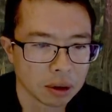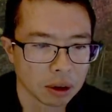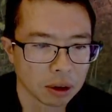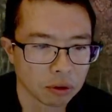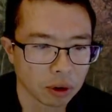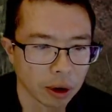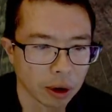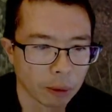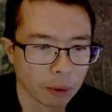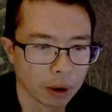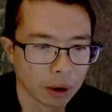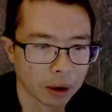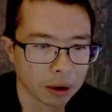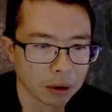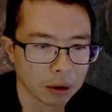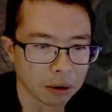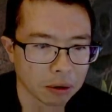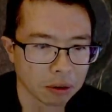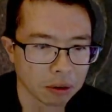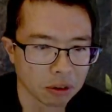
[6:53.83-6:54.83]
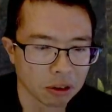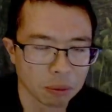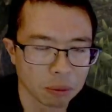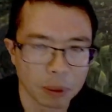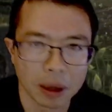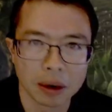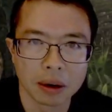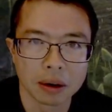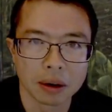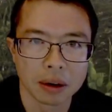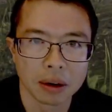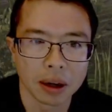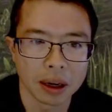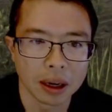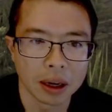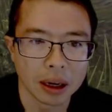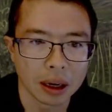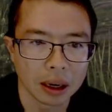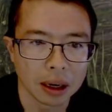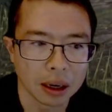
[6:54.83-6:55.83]
If I want to spend a
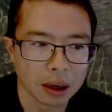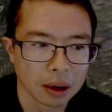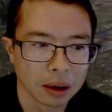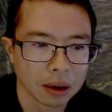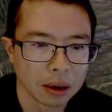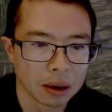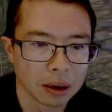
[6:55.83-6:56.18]
day